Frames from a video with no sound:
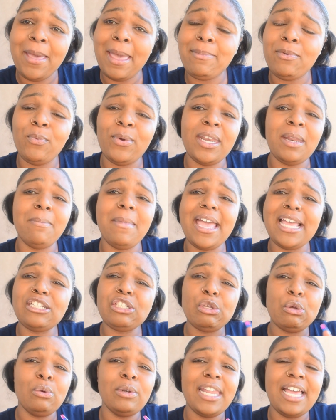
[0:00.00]
Baby, we done made
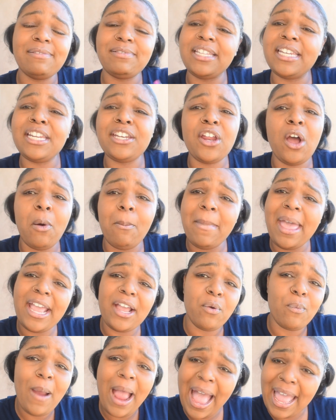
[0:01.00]
two lefts and it don't
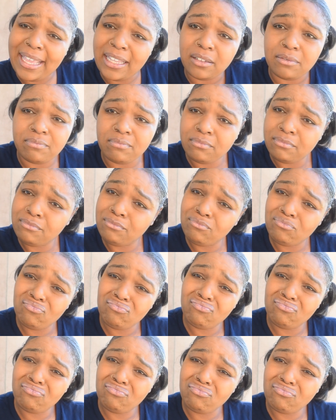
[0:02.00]
make a right.
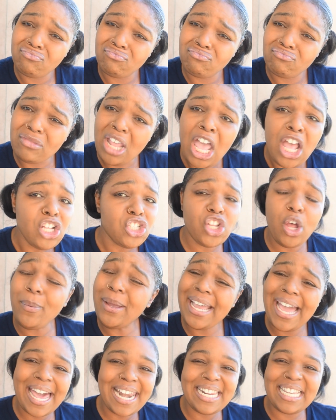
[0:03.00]
So
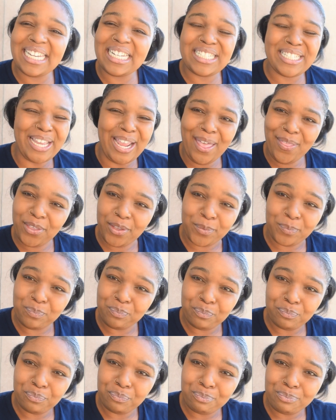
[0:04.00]
we gotta get it together.
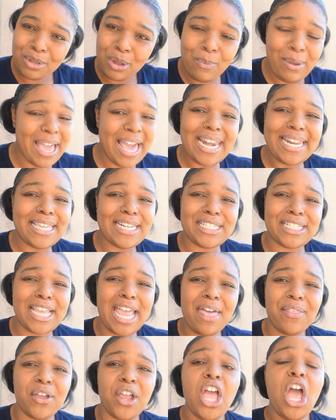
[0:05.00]

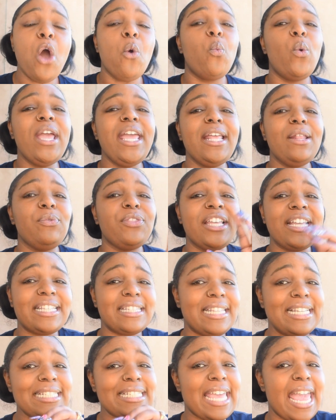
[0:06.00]

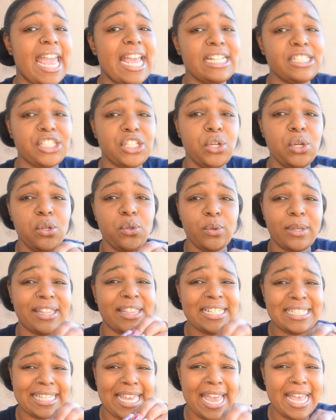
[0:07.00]
This
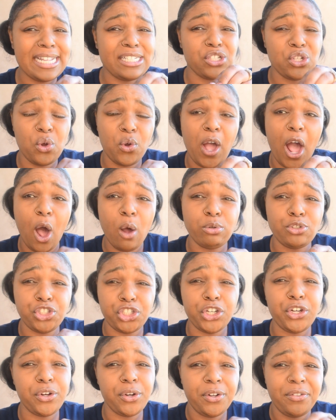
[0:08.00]
cancel
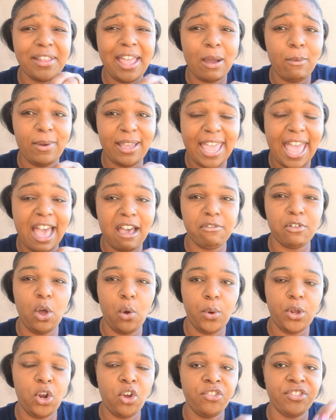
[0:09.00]
culture that we have
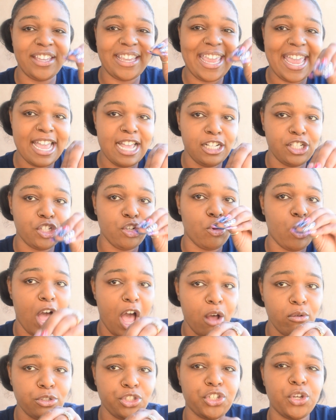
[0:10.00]
going on, the cancel
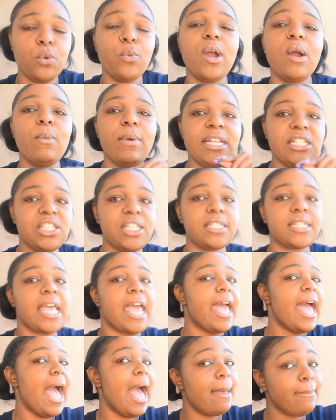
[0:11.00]
culture where
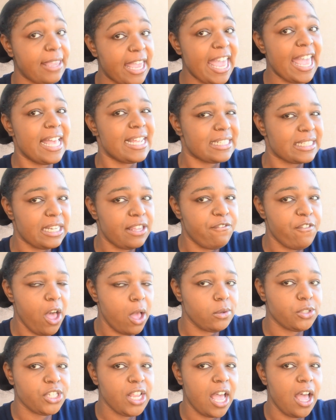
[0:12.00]
I'm canceling
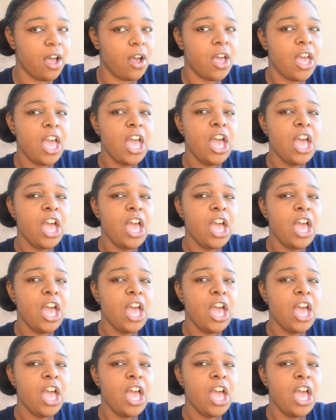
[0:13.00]
folks, y'all.